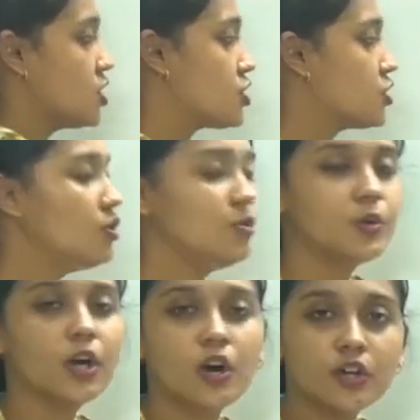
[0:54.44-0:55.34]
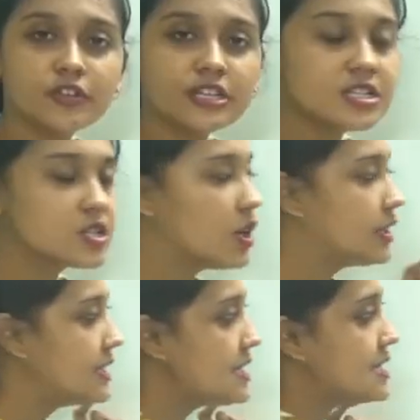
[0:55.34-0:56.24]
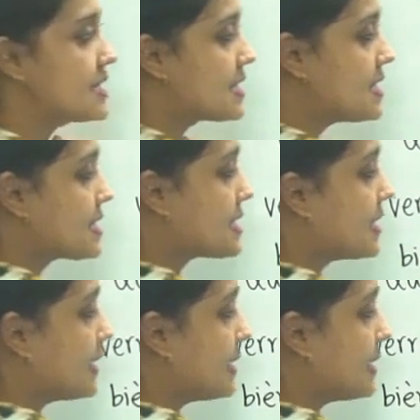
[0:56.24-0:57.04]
So we already saw this, it is